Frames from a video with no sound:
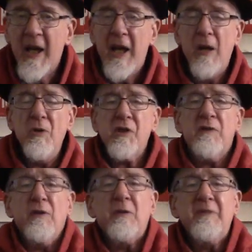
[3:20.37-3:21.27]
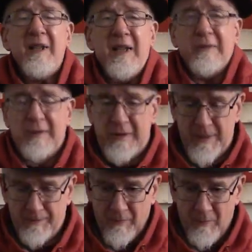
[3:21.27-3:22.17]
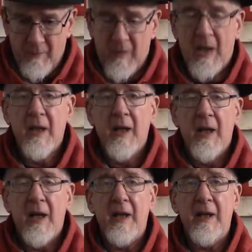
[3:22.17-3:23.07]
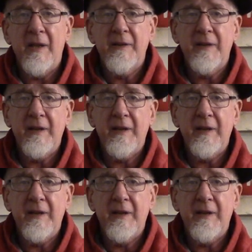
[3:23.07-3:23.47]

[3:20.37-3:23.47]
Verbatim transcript: it was filmed in England. And,